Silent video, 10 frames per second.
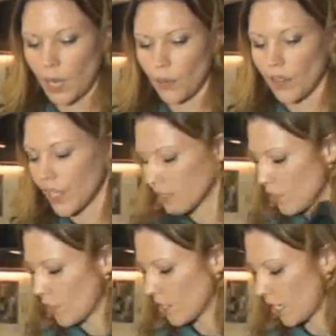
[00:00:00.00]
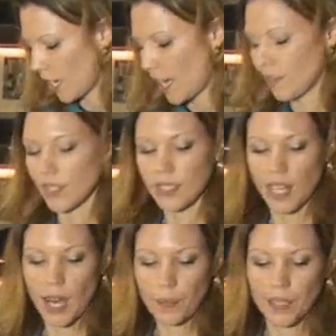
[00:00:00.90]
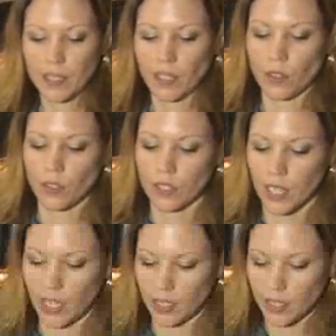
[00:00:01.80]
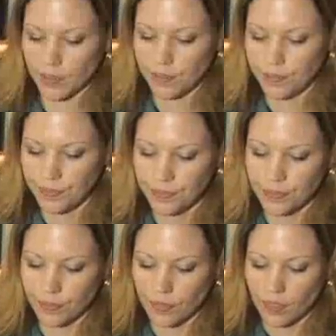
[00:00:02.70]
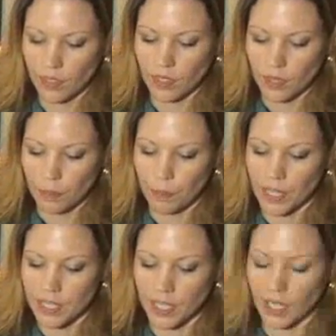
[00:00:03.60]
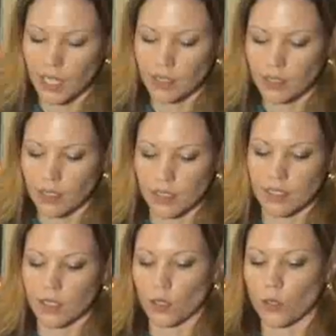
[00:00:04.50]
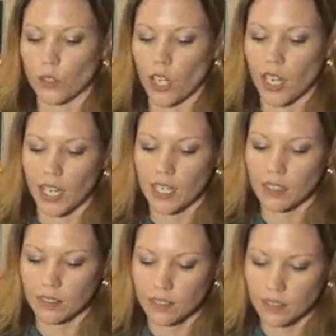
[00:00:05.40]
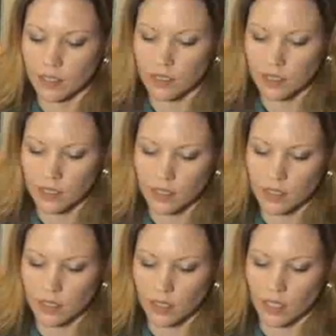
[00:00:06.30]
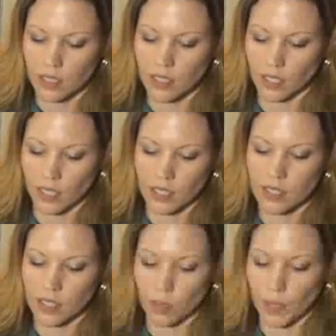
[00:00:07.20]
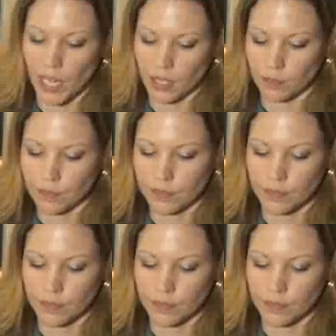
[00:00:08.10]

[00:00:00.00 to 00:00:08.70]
And with this, you're just going to have to stop it and just kind of mix it in because it's a little dry until it gets to the bottom.